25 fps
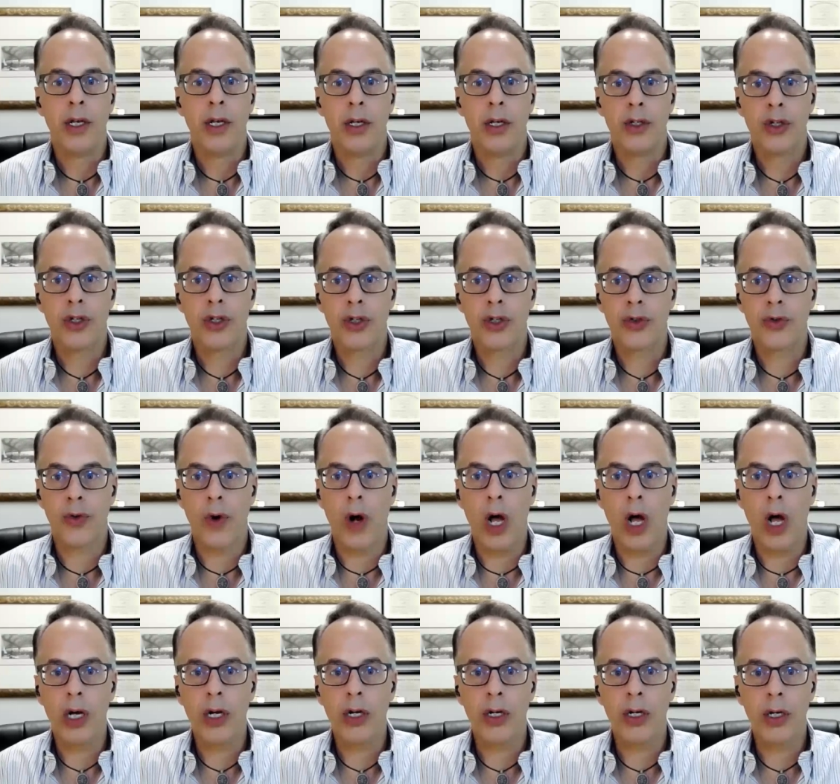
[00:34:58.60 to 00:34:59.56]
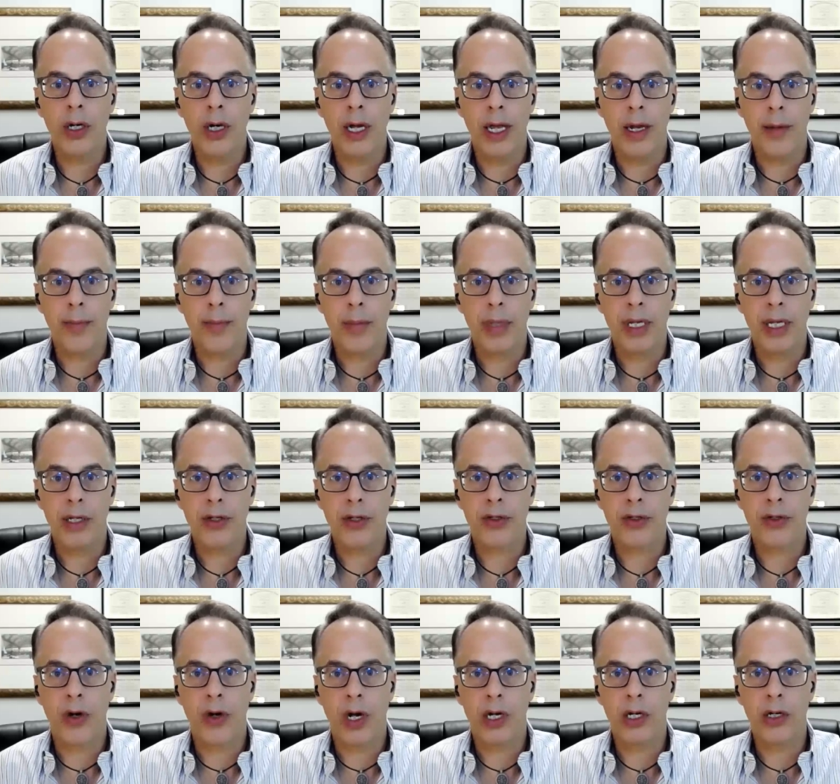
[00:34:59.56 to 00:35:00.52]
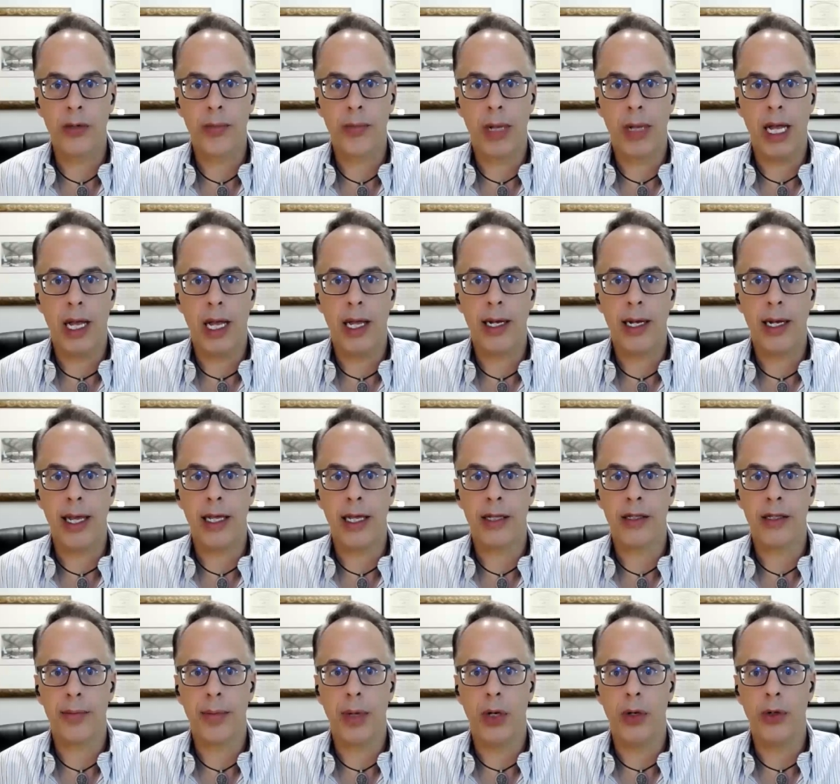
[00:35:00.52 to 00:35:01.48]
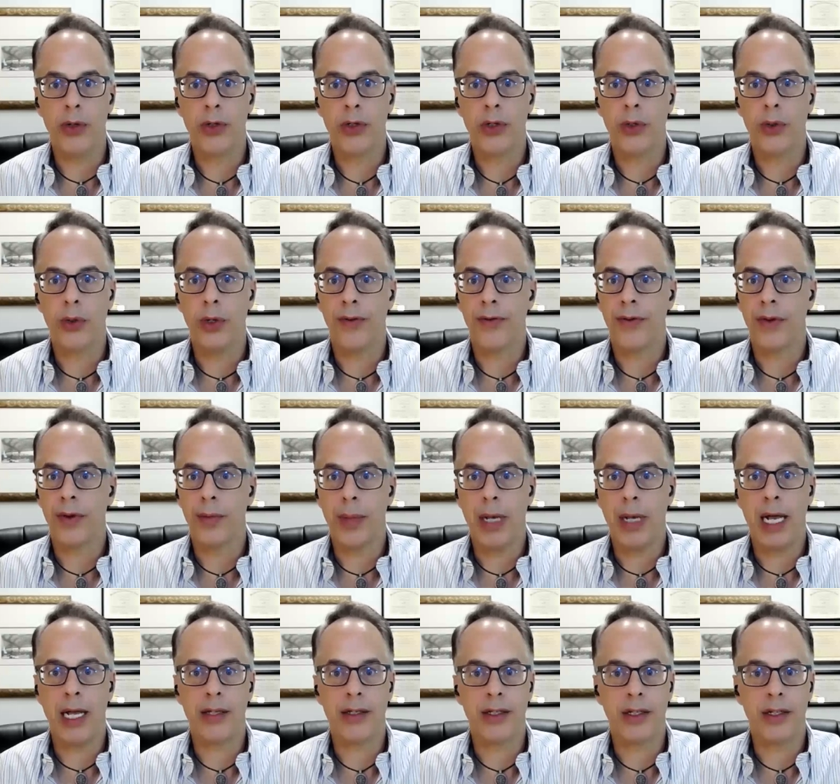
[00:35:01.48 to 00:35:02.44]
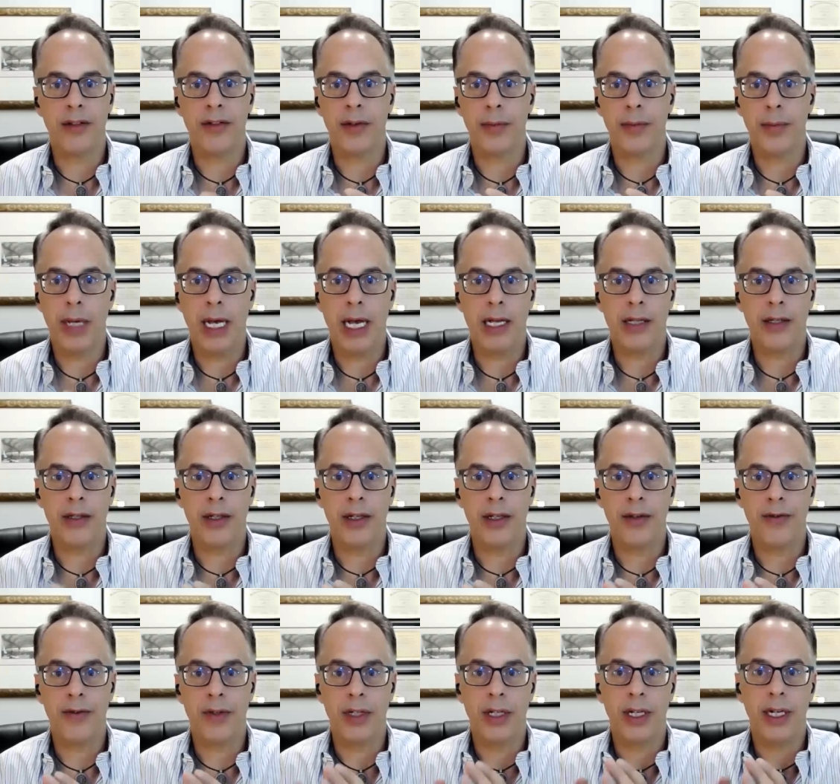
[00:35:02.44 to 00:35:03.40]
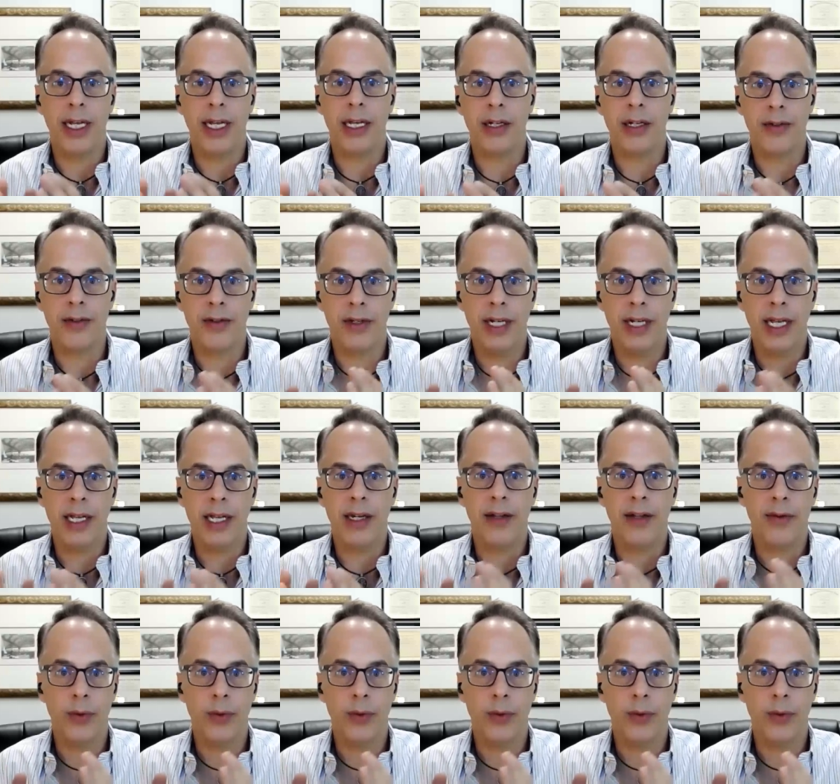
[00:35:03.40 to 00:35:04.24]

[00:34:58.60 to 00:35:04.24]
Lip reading: stronger and be a stronger bond, as opposed to if the positives and positives and the negatives and negatives